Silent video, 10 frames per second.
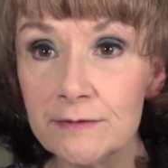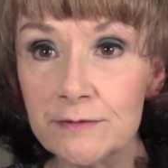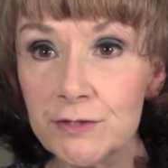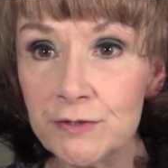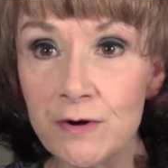
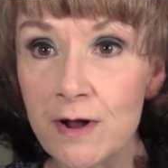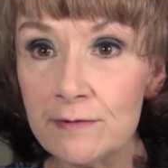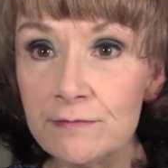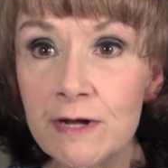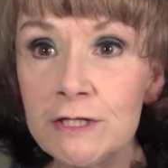strong
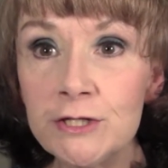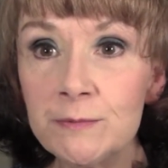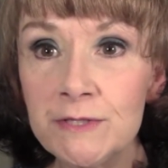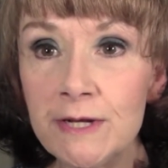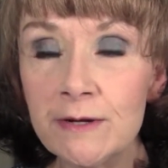
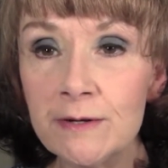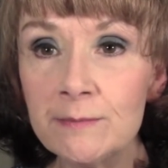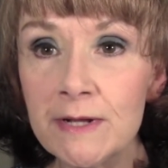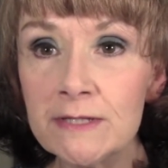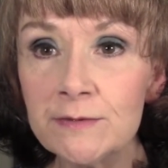friendships here in
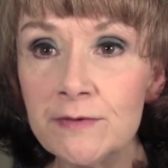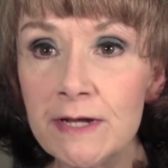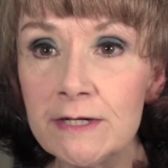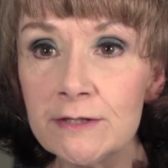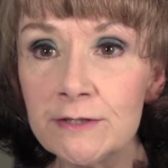
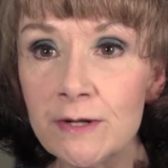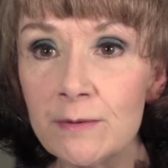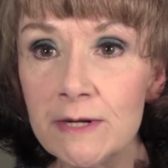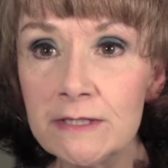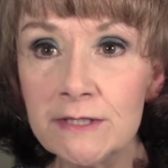Pennsylvania.
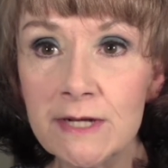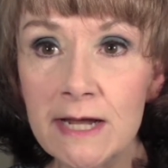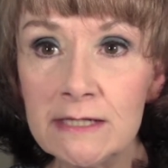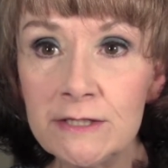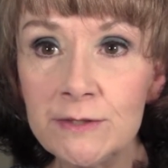So it's
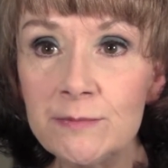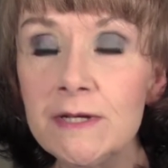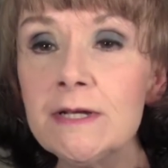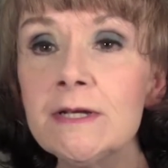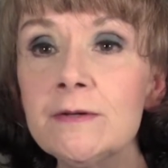nice to
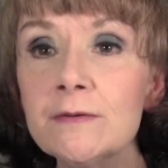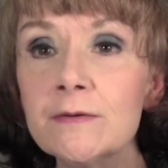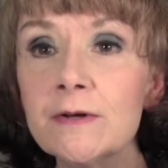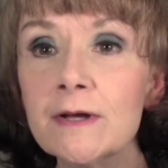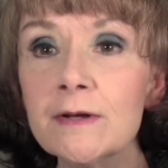be
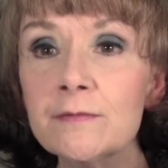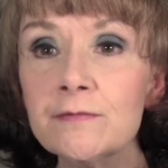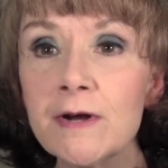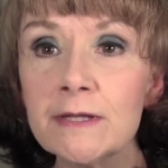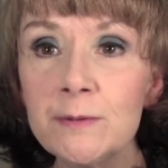
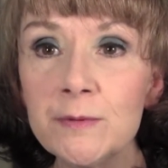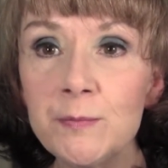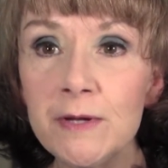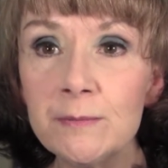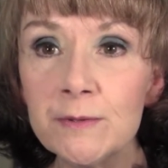friendly with
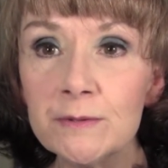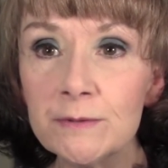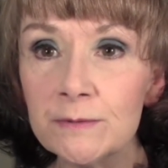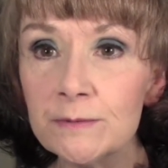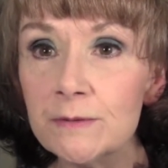people
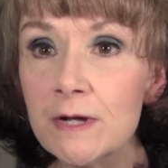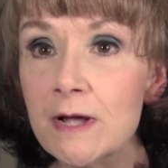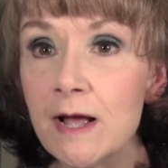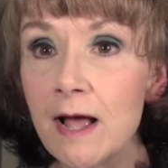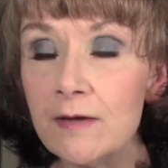who
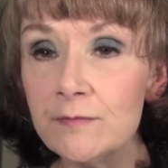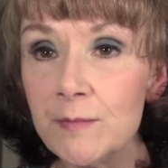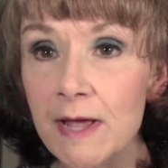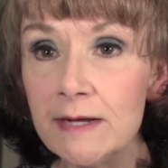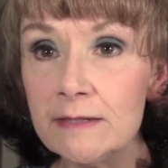I've
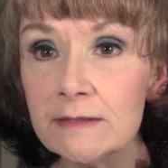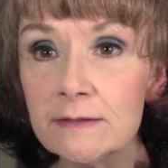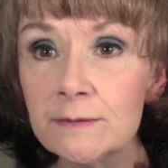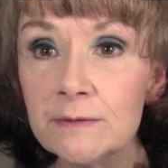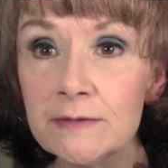met
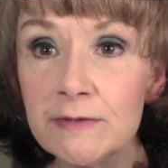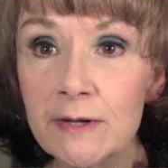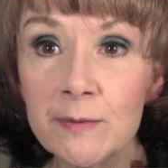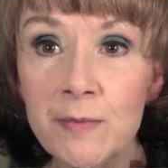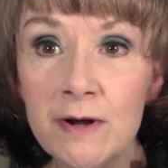who live in
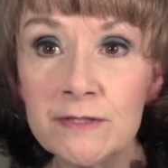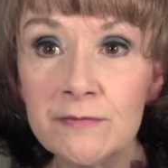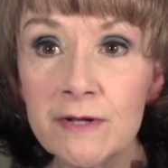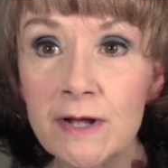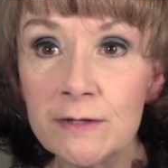other parts
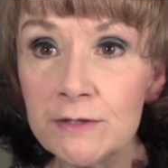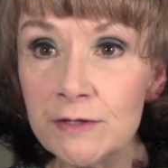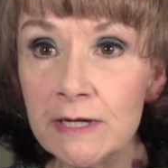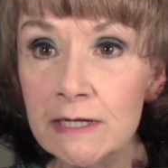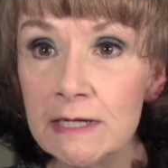of the
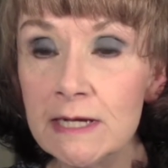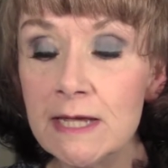country,